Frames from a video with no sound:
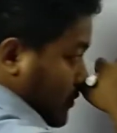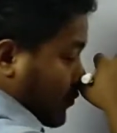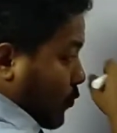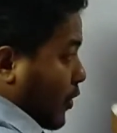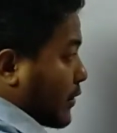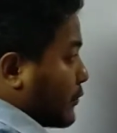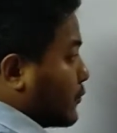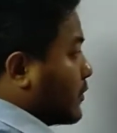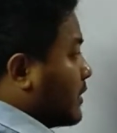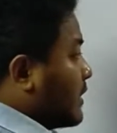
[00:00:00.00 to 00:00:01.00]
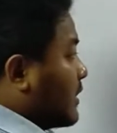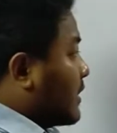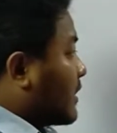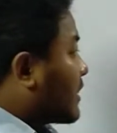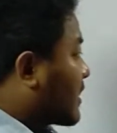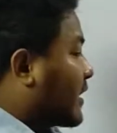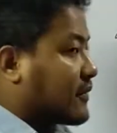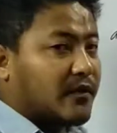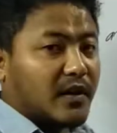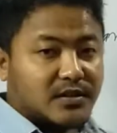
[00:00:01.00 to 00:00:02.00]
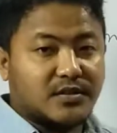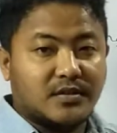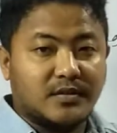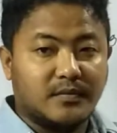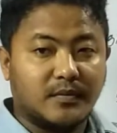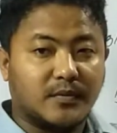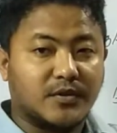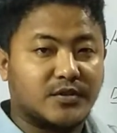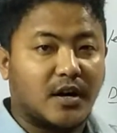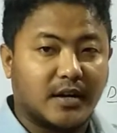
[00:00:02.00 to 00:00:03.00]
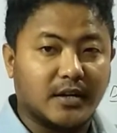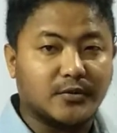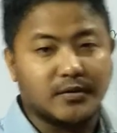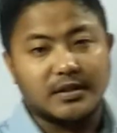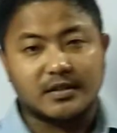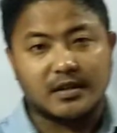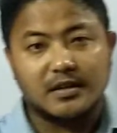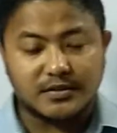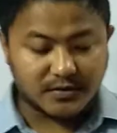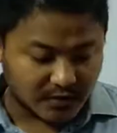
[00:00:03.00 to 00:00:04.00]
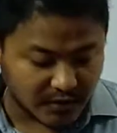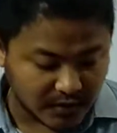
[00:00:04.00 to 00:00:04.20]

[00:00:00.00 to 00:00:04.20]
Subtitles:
two words you correct fast before starting today's class.